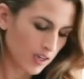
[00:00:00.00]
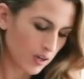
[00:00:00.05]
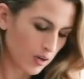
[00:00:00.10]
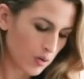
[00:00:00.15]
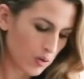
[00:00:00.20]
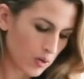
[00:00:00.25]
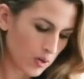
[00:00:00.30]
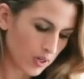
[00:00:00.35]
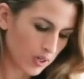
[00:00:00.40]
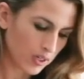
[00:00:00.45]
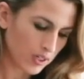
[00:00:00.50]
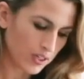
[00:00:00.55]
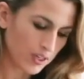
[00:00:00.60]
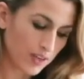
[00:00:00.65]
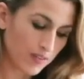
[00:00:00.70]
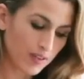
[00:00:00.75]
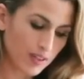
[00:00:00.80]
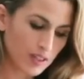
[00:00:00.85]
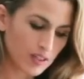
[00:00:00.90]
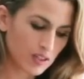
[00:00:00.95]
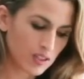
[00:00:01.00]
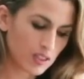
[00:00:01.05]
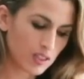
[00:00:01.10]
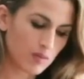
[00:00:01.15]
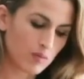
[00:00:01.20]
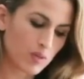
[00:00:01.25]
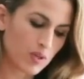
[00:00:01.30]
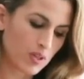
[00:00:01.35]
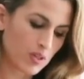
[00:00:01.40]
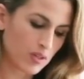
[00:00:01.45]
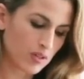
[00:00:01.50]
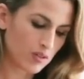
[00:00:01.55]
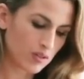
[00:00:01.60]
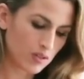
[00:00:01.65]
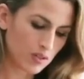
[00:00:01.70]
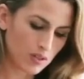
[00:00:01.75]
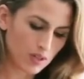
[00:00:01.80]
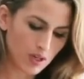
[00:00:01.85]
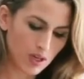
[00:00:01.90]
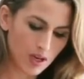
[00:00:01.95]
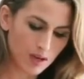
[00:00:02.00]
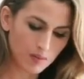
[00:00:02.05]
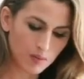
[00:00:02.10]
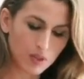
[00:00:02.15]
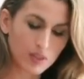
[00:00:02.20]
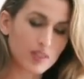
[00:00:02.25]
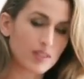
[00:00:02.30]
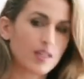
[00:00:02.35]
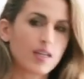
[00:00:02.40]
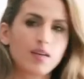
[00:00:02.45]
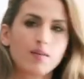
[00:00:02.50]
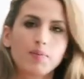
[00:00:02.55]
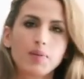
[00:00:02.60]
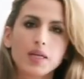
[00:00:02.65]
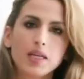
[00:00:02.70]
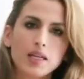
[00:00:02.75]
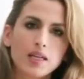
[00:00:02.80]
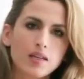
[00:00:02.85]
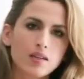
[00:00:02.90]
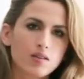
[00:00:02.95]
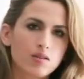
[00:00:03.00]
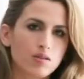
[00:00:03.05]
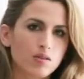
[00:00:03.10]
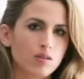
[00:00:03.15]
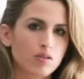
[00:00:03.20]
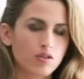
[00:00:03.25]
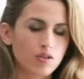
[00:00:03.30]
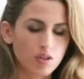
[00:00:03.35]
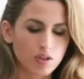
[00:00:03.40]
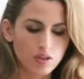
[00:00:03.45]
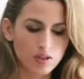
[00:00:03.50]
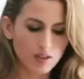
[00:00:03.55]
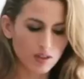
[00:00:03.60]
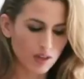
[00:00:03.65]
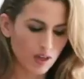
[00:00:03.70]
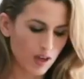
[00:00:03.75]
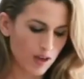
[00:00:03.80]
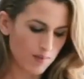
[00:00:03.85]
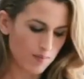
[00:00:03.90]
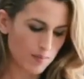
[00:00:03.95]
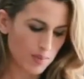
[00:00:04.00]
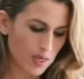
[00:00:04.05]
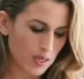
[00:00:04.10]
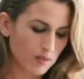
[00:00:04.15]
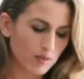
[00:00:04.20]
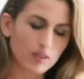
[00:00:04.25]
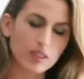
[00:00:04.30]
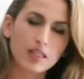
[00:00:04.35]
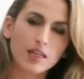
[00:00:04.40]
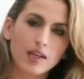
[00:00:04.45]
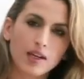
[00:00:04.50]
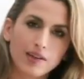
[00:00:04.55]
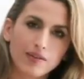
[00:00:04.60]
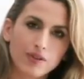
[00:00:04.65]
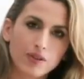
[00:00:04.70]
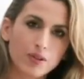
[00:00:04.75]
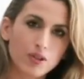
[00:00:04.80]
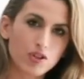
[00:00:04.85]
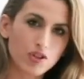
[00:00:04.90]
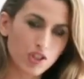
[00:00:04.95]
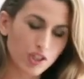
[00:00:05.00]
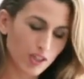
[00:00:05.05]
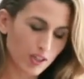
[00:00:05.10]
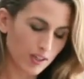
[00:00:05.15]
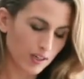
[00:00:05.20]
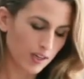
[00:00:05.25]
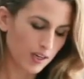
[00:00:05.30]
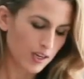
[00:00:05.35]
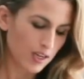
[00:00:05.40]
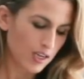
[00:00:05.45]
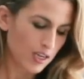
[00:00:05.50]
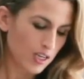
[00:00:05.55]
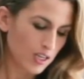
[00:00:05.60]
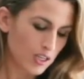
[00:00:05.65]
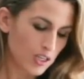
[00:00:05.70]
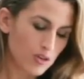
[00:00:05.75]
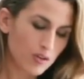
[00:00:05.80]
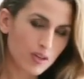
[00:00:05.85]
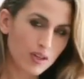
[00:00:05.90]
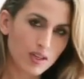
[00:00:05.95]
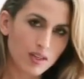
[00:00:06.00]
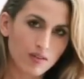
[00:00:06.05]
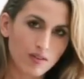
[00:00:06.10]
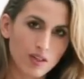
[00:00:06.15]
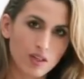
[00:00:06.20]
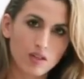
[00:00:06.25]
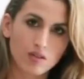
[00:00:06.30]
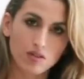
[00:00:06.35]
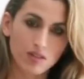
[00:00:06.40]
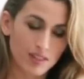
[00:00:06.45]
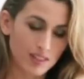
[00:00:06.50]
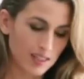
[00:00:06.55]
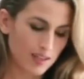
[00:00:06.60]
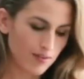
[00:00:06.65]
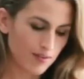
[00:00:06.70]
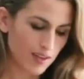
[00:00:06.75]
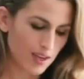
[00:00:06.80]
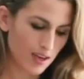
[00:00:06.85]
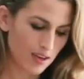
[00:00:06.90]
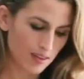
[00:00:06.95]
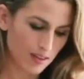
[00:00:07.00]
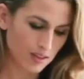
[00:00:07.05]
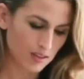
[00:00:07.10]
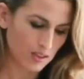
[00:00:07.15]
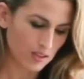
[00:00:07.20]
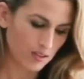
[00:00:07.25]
or you're giving this to someone who has diabetes, or it's just being really careful with sugar, you can even use stevia.